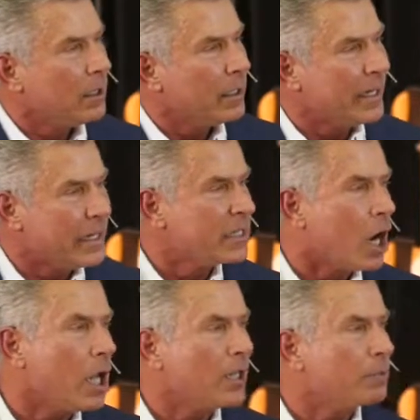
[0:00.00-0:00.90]
He didn't
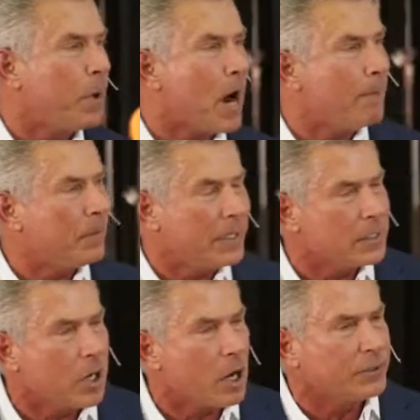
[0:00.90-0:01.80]
call his pop, he
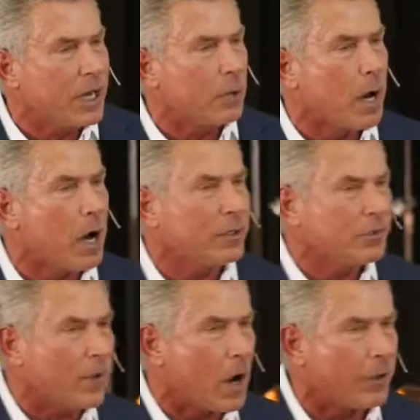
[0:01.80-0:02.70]
didn't call Terah his
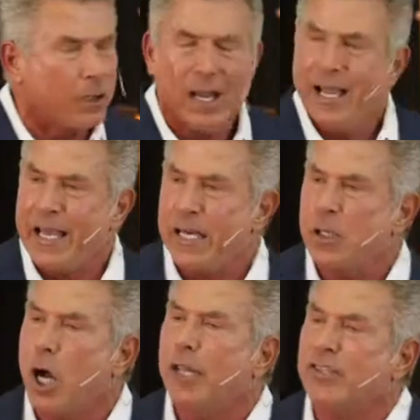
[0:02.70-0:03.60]
father, he
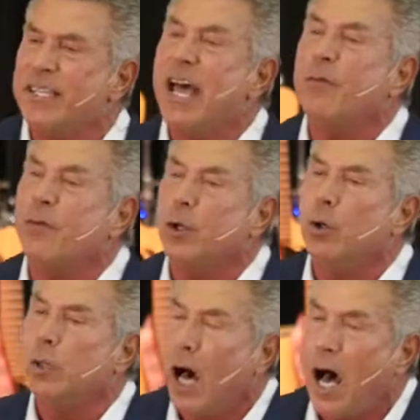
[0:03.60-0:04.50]
didn't call his
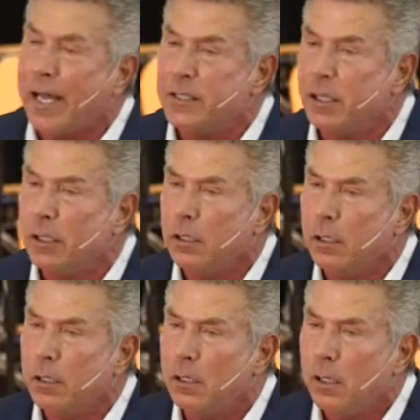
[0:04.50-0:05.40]
nephew Lot.
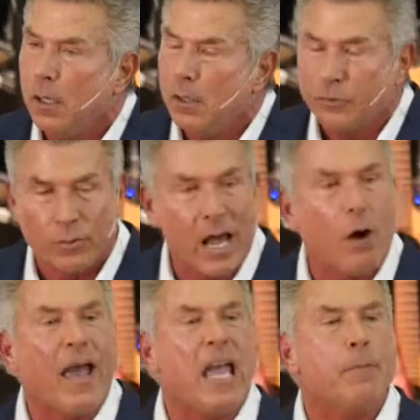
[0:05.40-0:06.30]
So
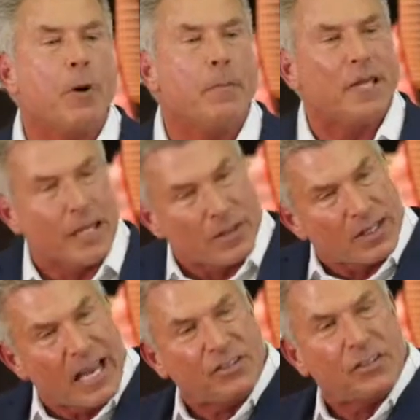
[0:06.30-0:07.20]
now Abram in the
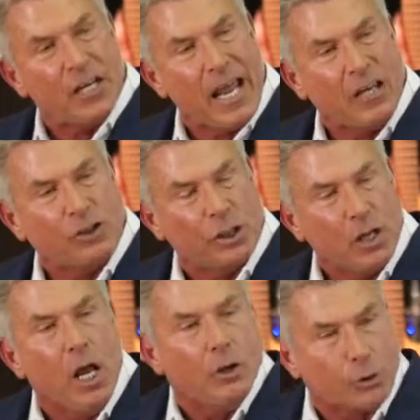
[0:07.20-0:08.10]

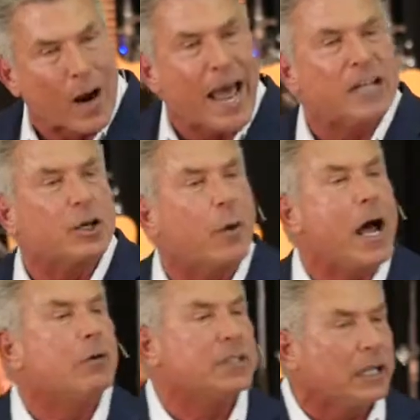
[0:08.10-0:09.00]
destination, dragged
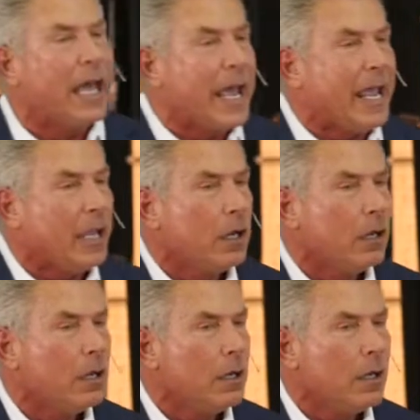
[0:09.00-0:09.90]
around delay,
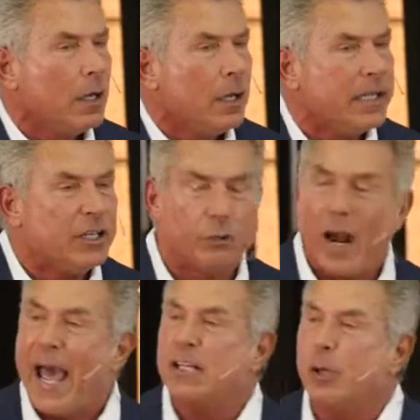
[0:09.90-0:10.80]
and he
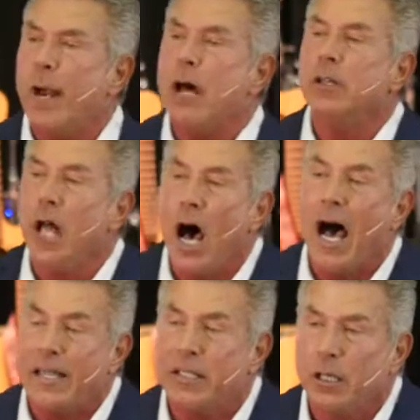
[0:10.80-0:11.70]
dragged around
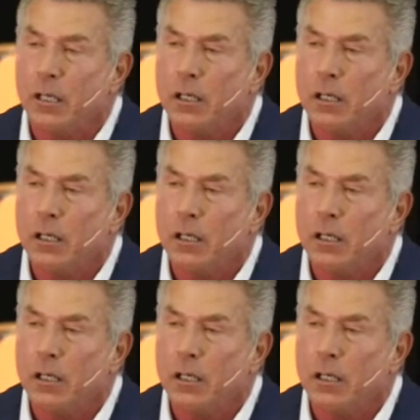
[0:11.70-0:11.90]
Lot.